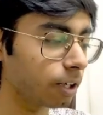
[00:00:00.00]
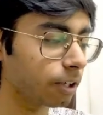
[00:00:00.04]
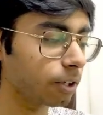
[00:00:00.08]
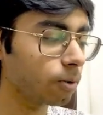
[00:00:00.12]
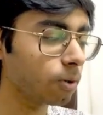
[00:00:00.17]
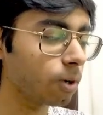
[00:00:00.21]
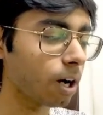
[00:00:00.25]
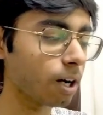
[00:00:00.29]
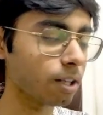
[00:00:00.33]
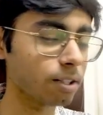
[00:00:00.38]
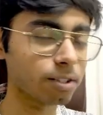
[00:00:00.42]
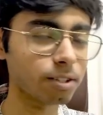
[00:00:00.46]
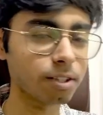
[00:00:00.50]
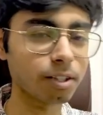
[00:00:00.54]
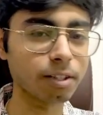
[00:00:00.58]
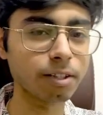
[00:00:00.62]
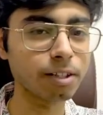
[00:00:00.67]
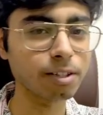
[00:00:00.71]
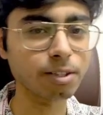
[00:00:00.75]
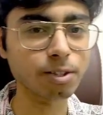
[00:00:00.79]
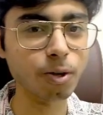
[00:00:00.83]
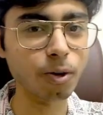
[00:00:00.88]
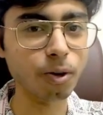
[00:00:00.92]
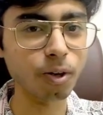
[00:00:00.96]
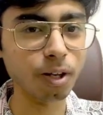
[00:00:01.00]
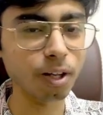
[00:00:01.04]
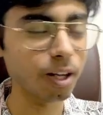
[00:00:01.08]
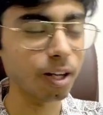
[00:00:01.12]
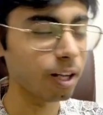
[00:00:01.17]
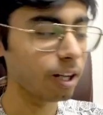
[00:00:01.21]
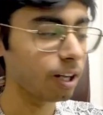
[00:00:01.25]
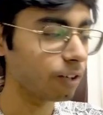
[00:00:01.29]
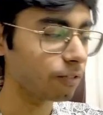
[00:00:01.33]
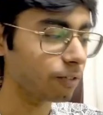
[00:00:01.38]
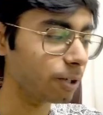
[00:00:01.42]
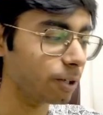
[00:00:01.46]
you know answer this all
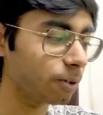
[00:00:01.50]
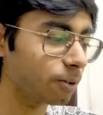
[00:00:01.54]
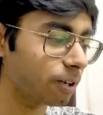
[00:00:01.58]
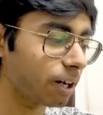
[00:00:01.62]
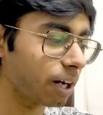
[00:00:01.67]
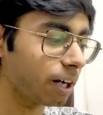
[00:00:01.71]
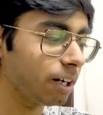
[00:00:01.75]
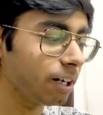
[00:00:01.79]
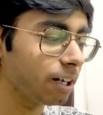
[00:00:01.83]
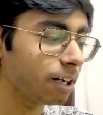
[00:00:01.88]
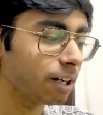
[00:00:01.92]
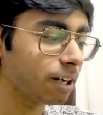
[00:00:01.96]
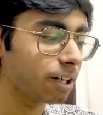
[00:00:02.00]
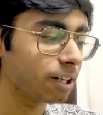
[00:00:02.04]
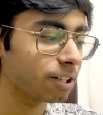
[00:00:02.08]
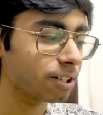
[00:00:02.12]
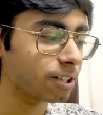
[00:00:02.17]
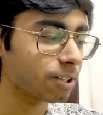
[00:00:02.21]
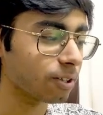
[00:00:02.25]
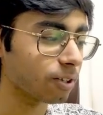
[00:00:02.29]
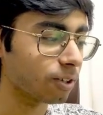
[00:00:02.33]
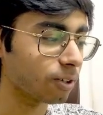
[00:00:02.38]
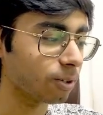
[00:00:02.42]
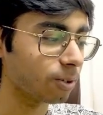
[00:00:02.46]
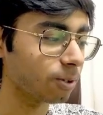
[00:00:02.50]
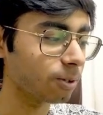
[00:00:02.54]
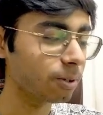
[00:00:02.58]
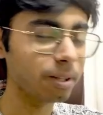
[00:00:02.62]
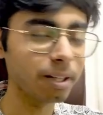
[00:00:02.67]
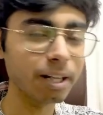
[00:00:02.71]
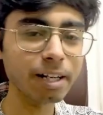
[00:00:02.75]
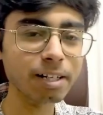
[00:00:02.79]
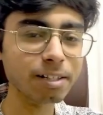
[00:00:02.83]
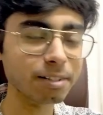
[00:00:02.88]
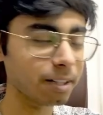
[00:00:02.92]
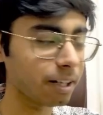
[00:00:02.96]
we know right so
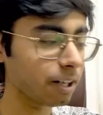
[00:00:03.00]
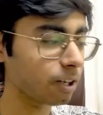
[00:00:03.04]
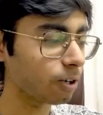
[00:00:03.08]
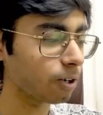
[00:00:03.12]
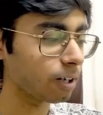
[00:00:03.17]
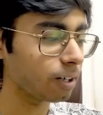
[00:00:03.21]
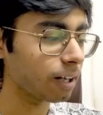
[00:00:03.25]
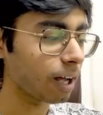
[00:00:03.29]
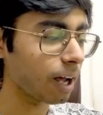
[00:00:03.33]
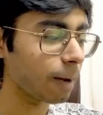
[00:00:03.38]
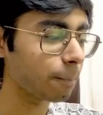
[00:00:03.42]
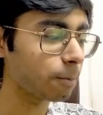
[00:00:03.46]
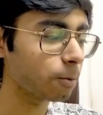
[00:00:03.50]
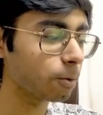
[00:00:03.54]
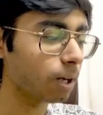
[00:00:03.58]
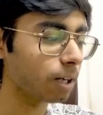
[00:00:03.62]
let's click on tap to